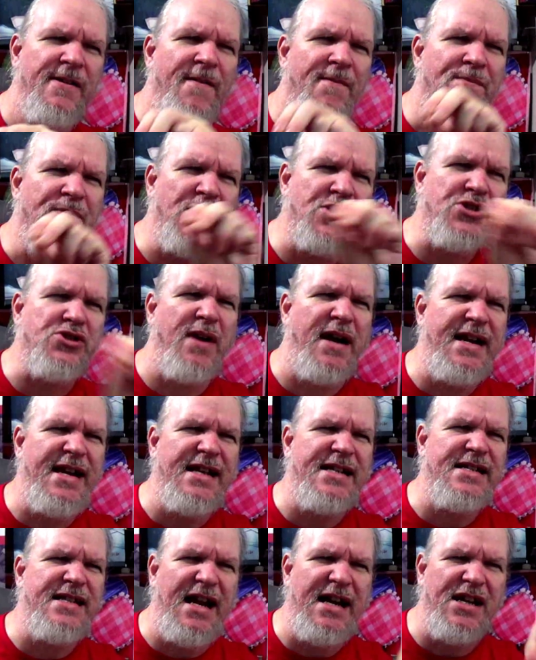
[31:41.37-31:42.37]
the
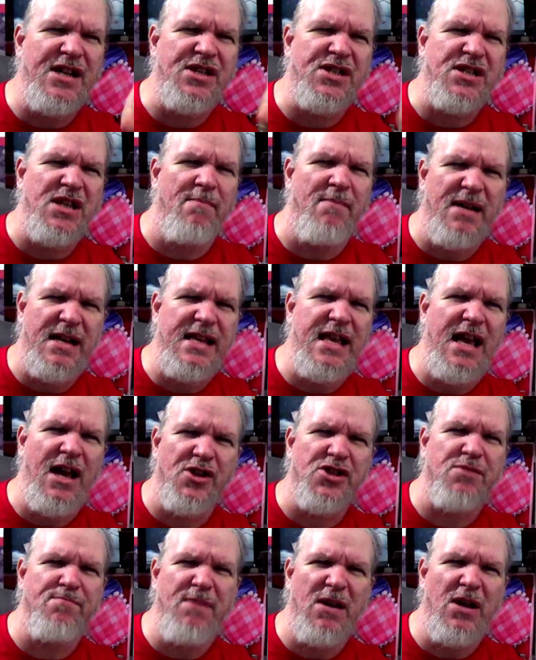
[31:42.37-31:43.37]
training data somebody
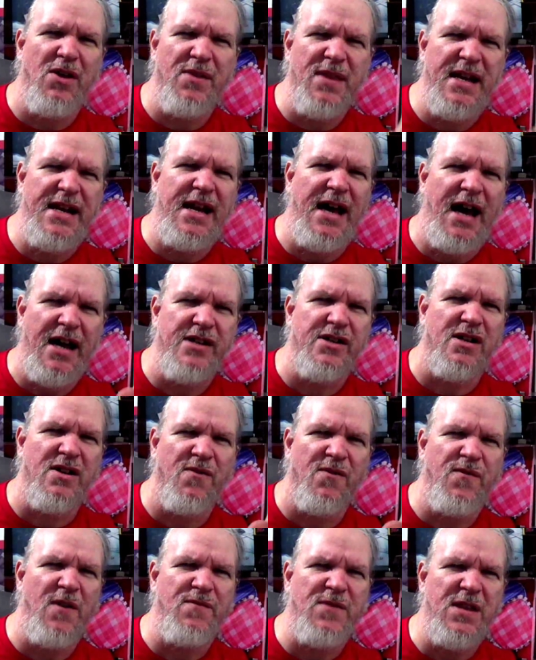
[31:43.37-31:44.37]
else built in
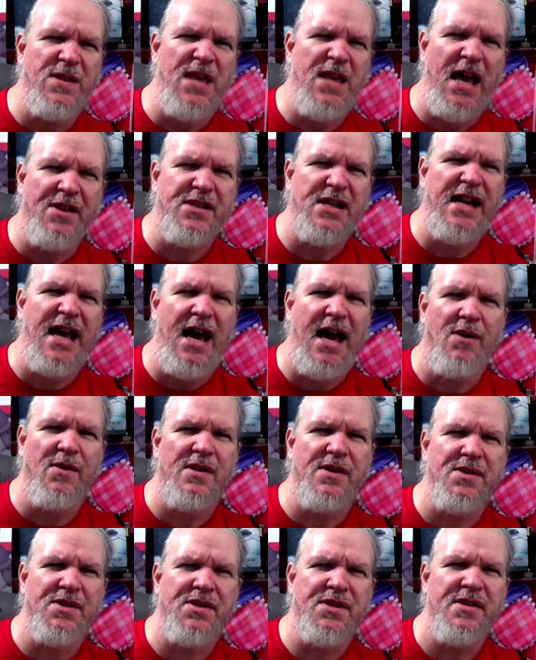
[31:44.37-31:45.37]
150,000
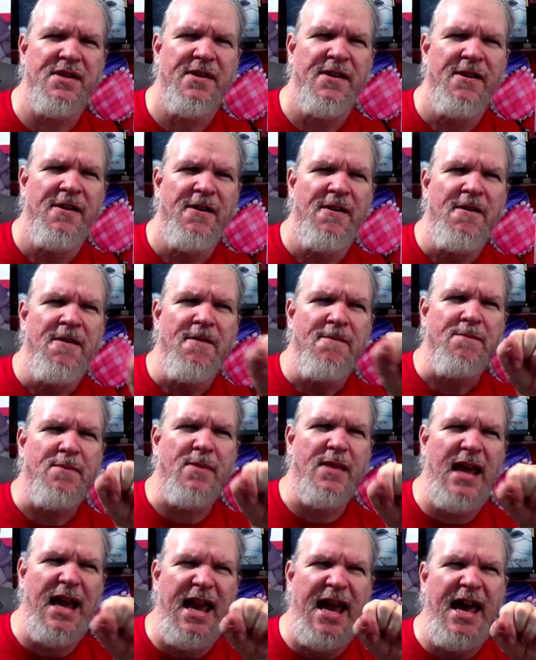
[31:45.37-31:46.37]
hours.
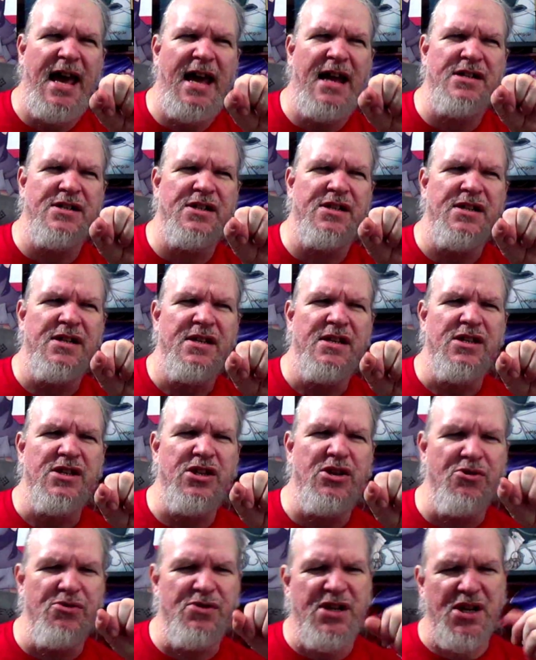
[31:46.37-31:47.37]
And
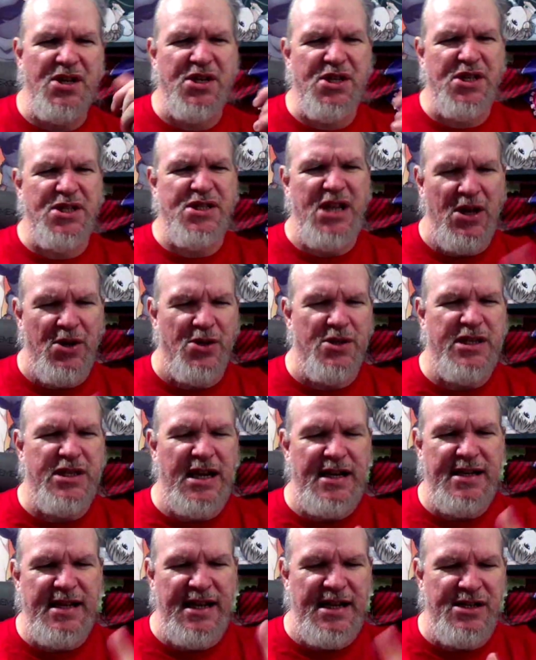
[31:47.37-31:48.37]
you distilled
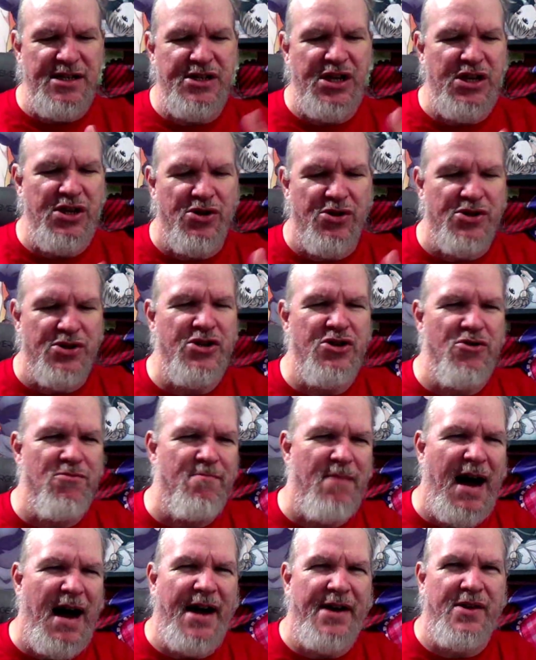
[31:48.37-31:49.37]
it into your new
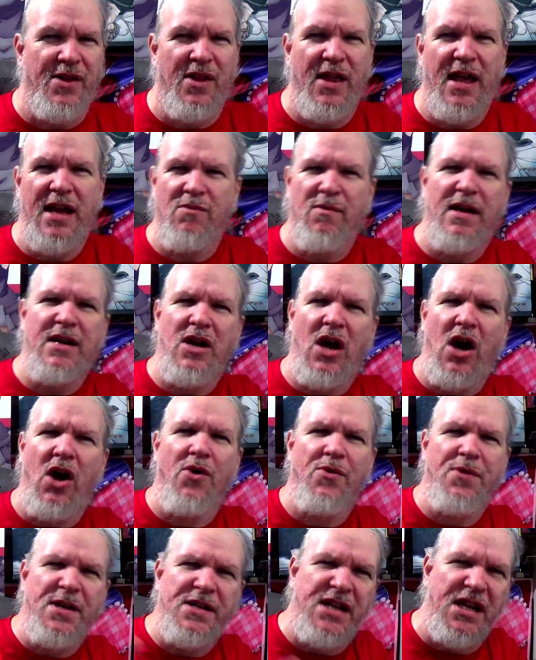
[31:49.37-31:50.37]
model and went, oh,
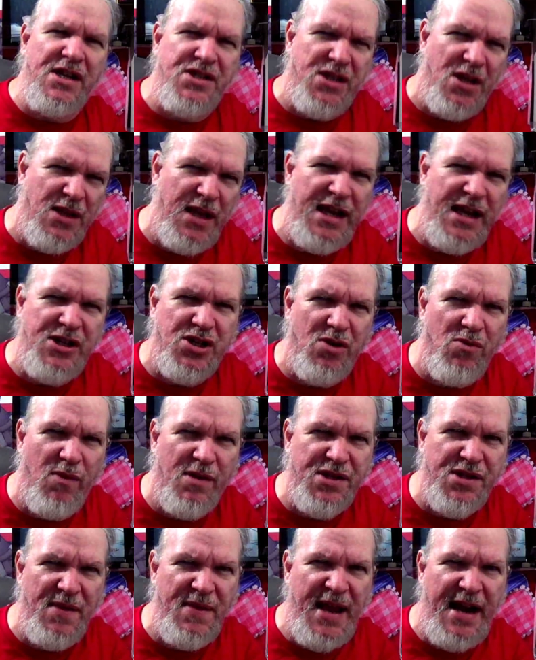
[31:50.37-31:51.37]
the distillation
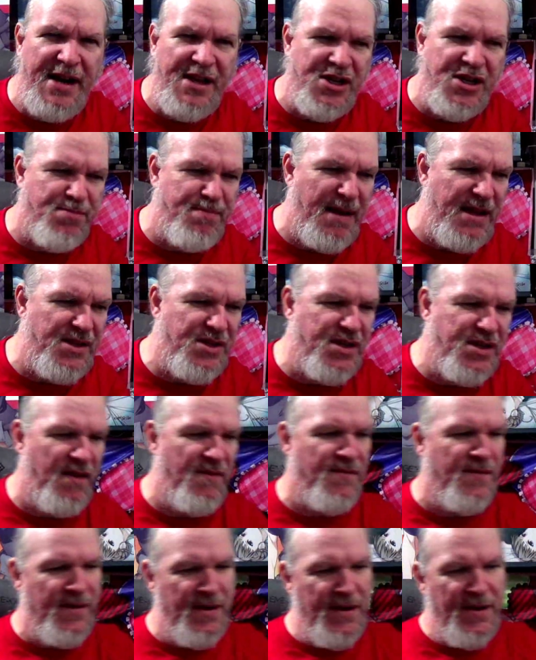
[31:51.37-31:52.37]
wasn't that expensive,
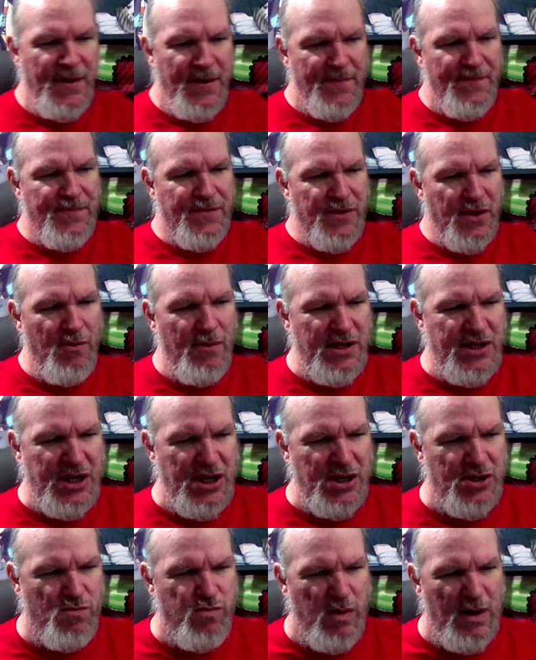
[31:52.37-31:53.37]
which
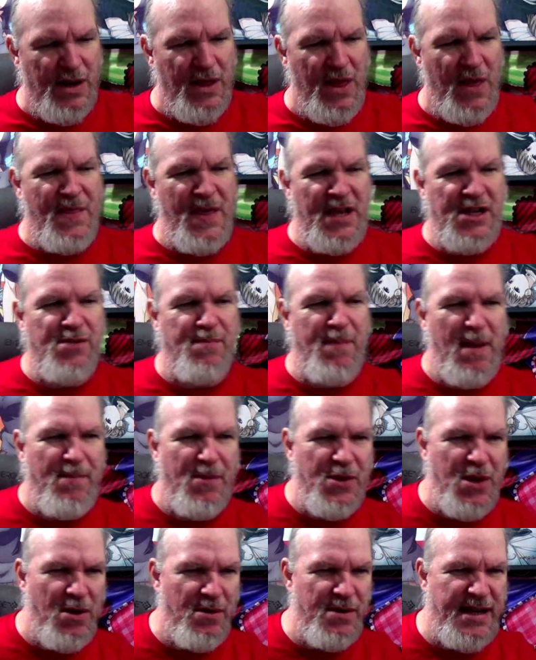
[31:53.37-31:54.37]
is one of the things people
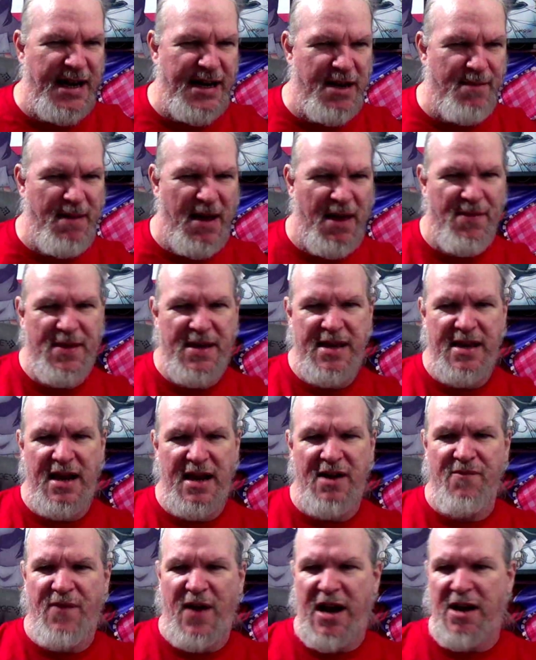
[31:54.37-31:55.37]
don't get about the
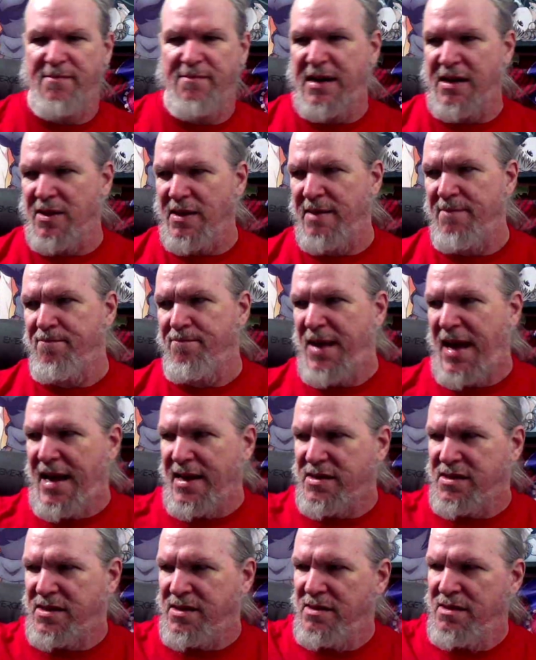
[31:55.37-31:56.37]
environmental
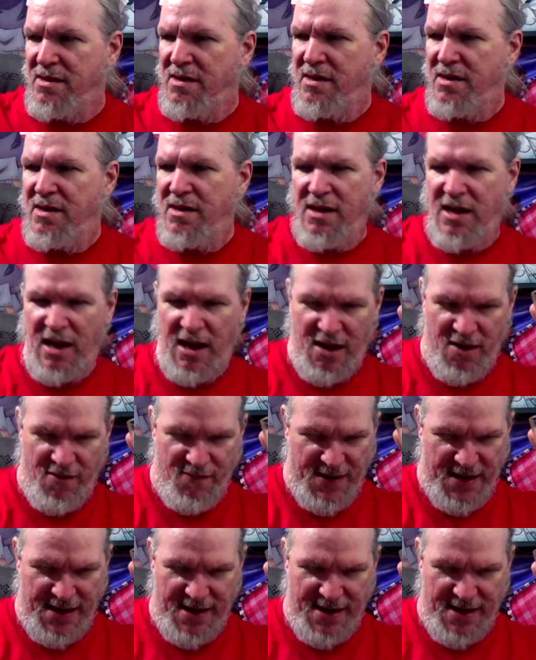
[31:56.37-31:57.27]
impact of